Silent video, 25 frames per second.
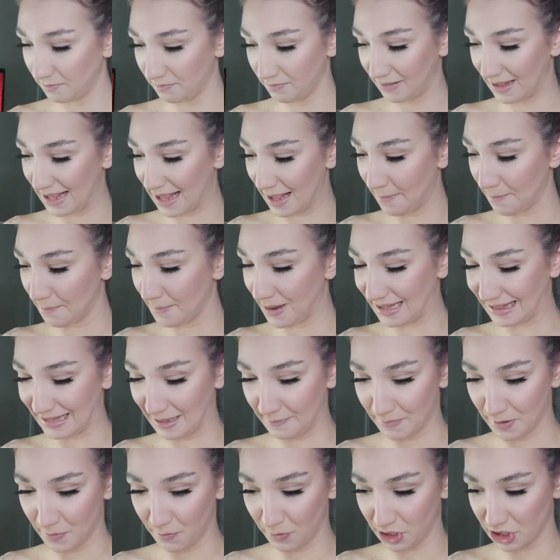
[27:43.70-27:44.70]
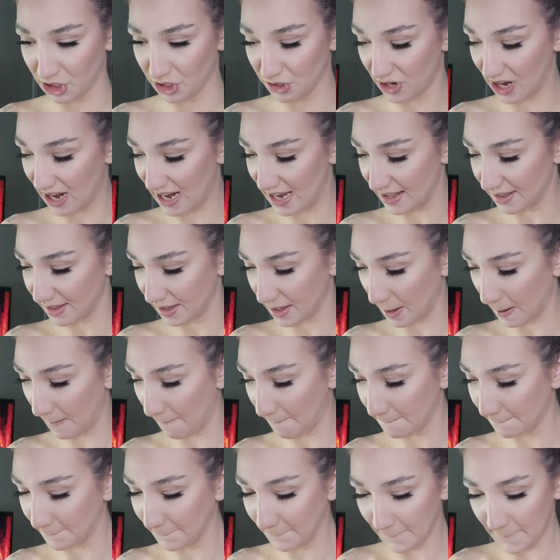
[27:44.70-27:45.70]
keep my lips moisturized.
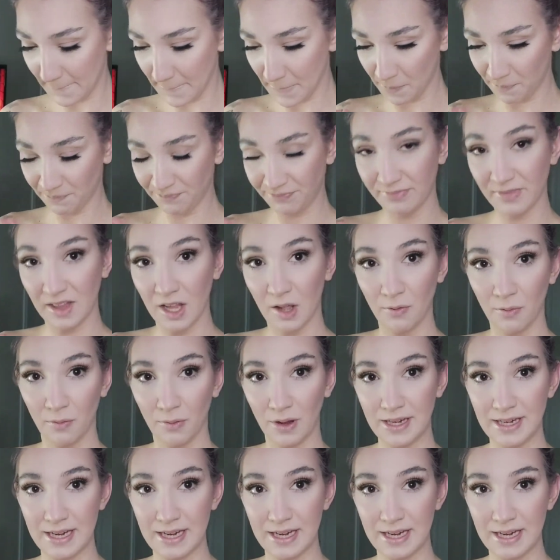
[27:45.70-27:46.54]
One